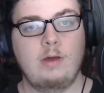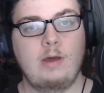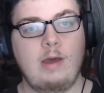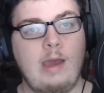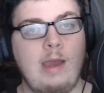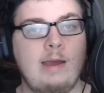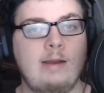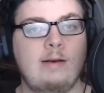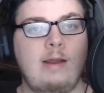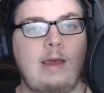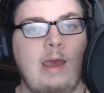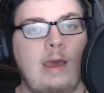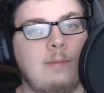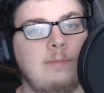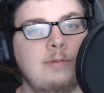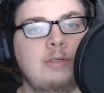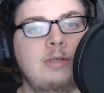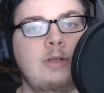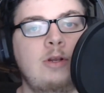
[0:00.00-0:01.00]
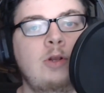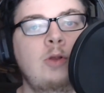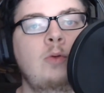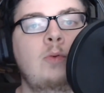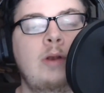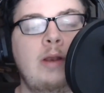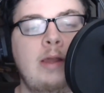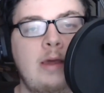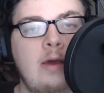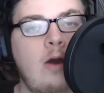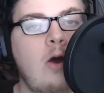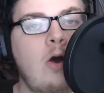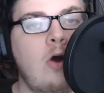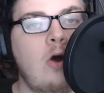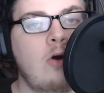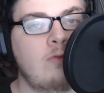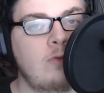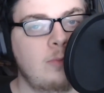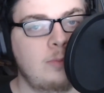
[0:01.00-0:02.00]
and absolutely
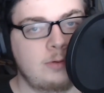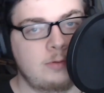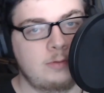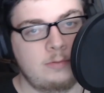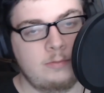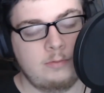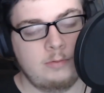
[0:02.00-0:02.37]
horrible.